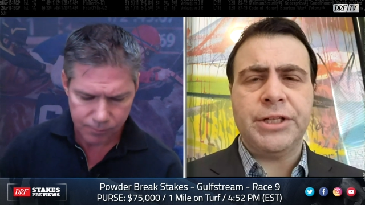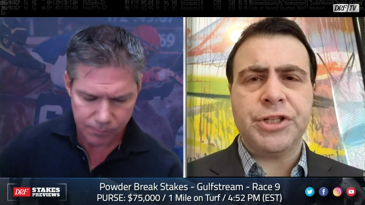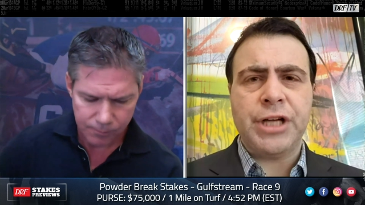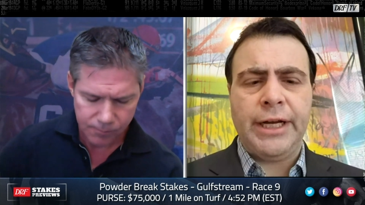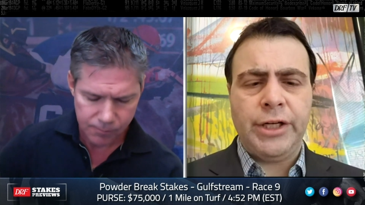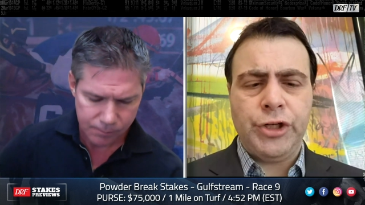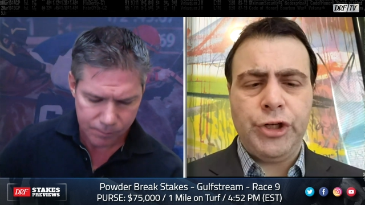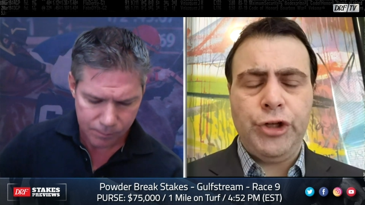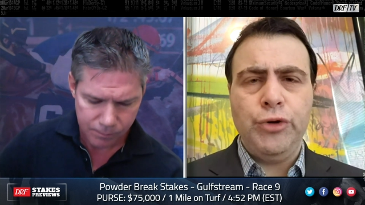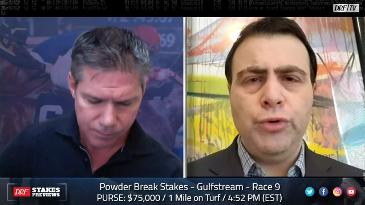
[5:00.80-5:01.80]
Speaker 1: decided to
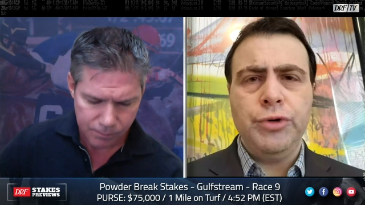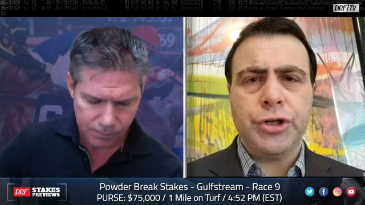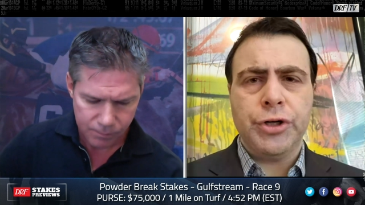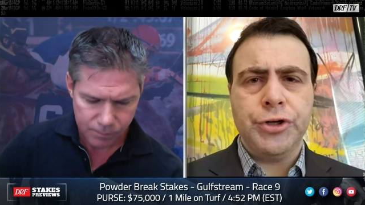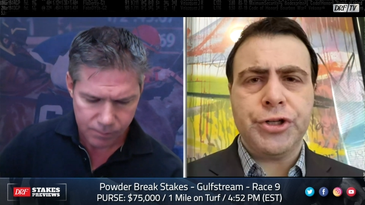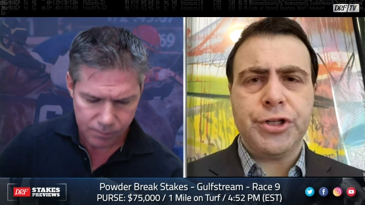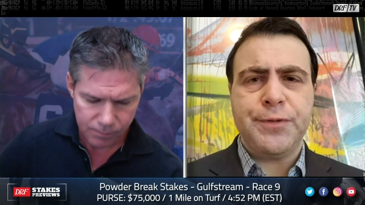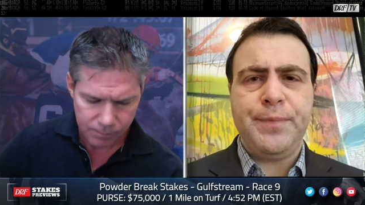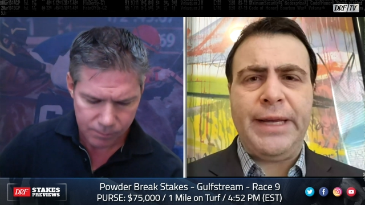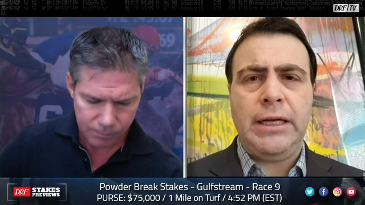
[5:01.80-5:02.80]
use her
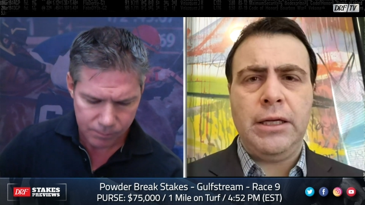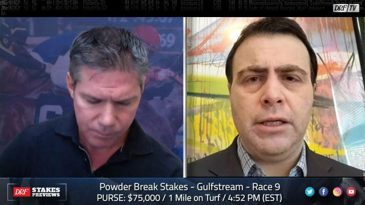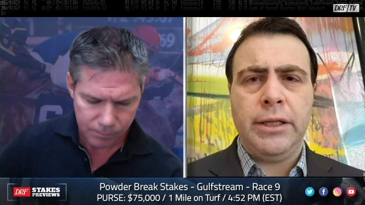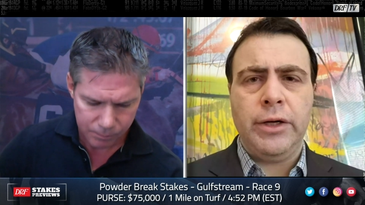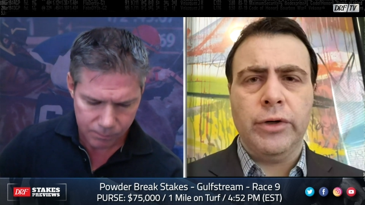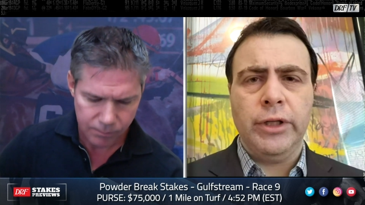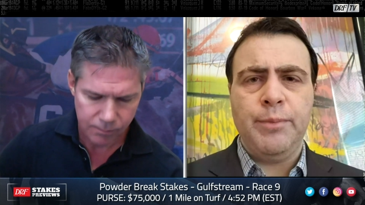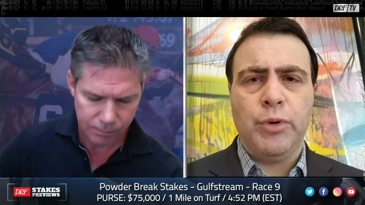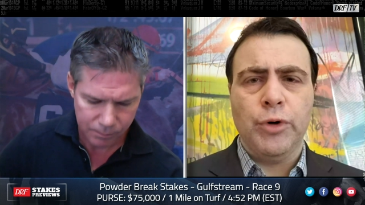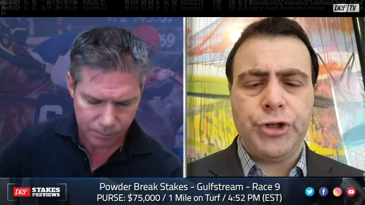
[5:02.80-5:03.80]
speed in the early
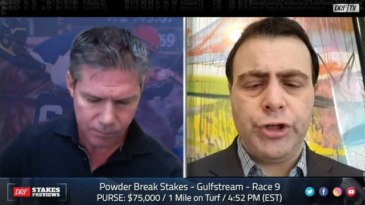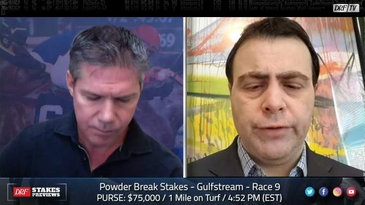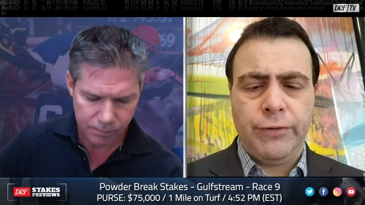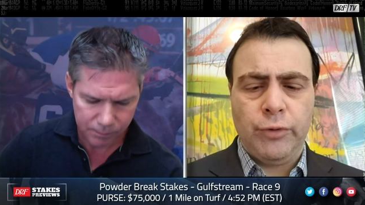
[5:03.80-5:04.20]
portion of